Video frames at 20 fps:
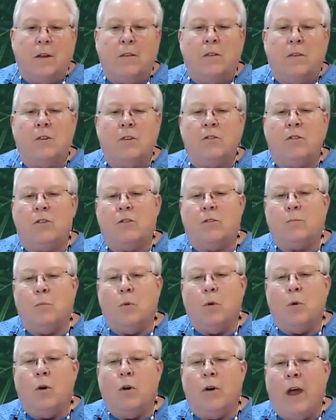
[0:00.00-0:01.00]
This is
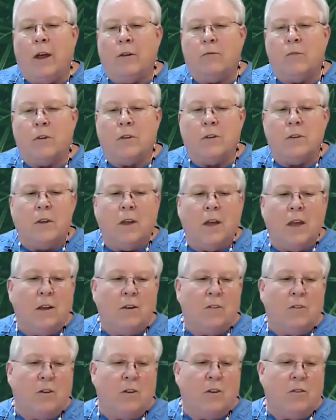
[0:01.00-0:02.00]
more
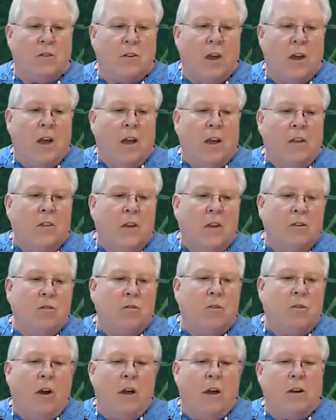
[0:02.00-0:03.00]
advantageous than
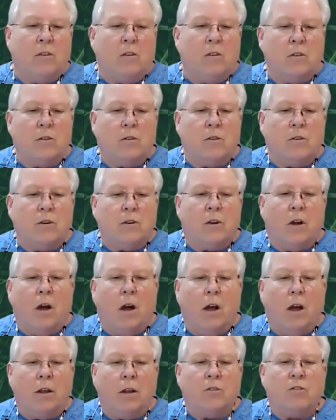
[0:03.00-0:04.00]
trying to learn
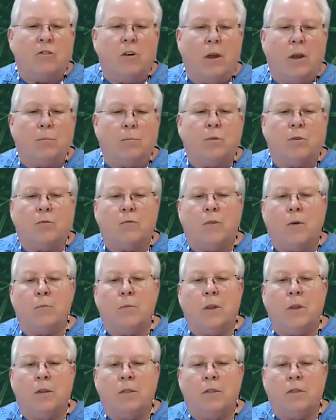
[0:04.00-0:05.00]
concepts from
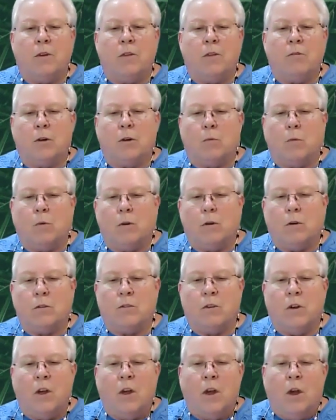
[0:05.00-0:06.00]
the etheric
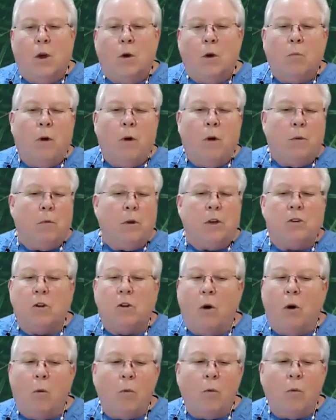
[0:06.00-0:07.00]
world where we
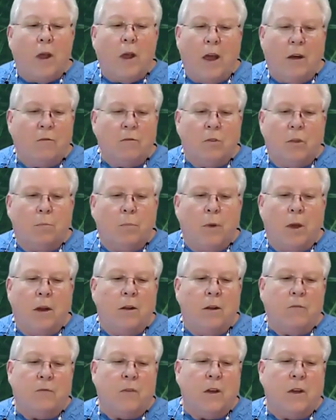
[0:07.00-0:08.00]
don't have the
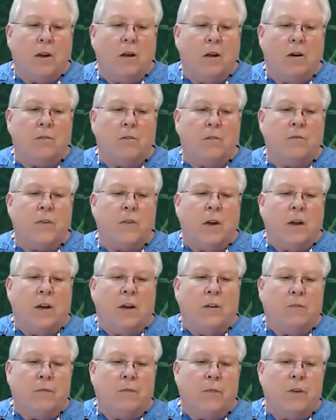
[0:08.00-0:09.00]
benefit of
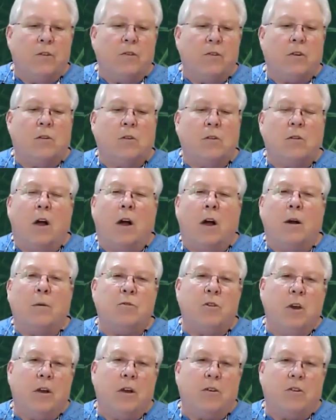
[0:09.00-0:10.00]
physical
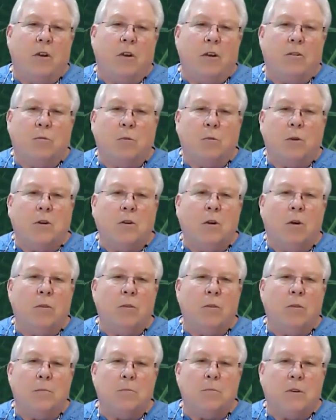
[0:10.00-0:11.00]
objects as we know
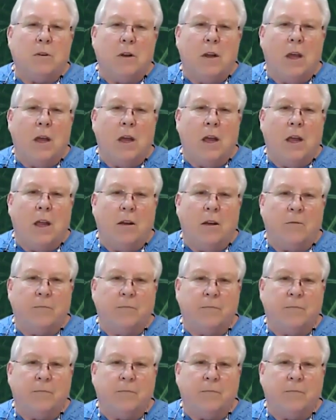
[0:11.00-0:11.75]
them today.